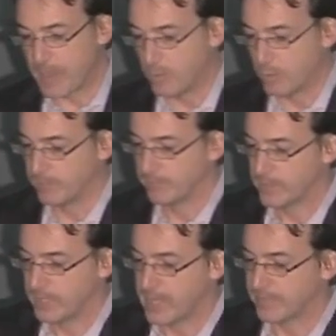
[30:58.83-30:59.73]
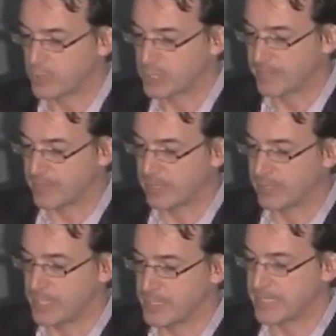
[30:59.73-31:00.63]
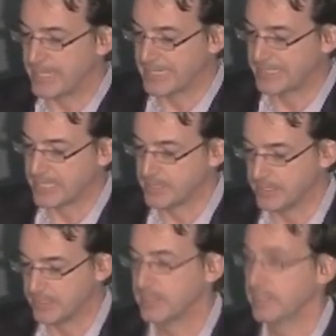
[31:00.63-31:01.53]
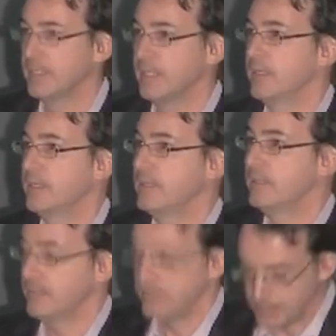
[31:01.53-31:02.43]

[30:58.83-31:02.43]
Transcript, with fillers: But they cut off the power, and after several days unattended,